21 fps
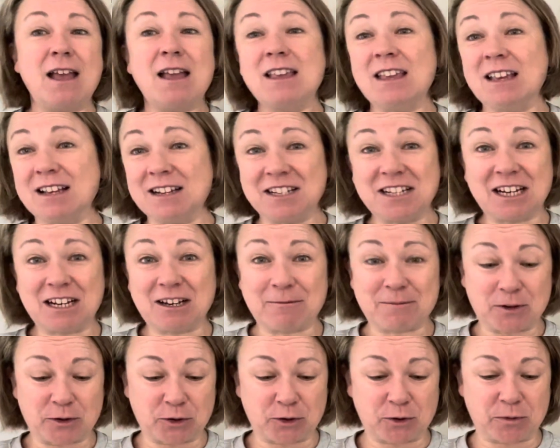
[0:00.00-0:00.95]
You can tell I'm
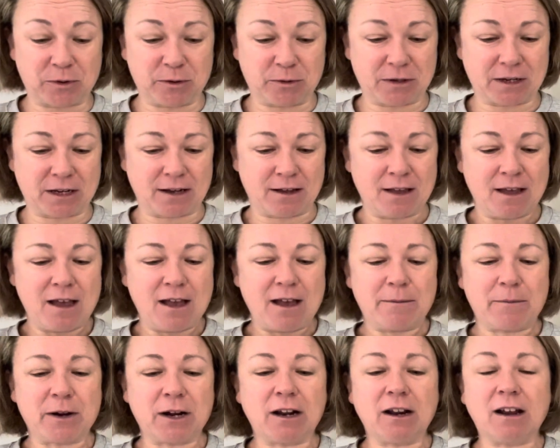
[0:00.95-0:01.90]
not a quilter,
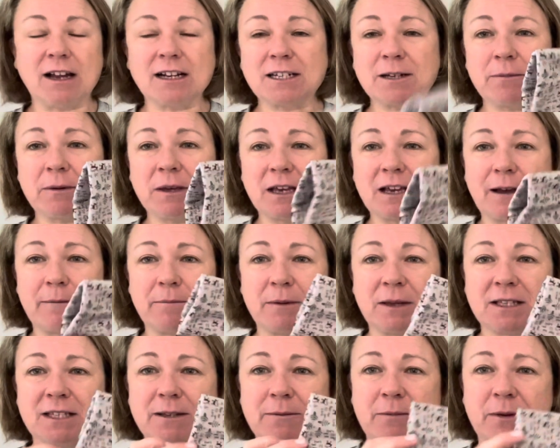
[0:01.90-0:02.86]
but I like to pick up
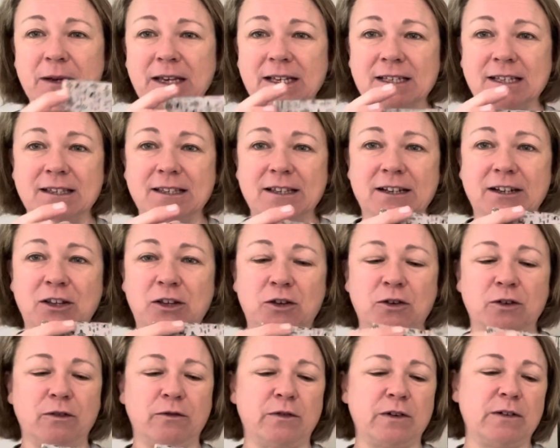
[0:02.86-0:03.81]
bits and pieces that are
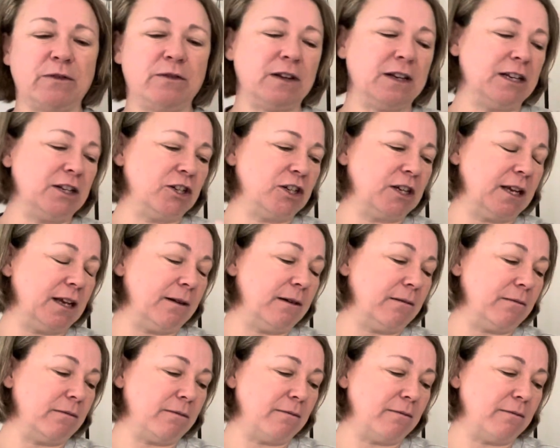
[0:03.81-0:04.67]
cute for finishing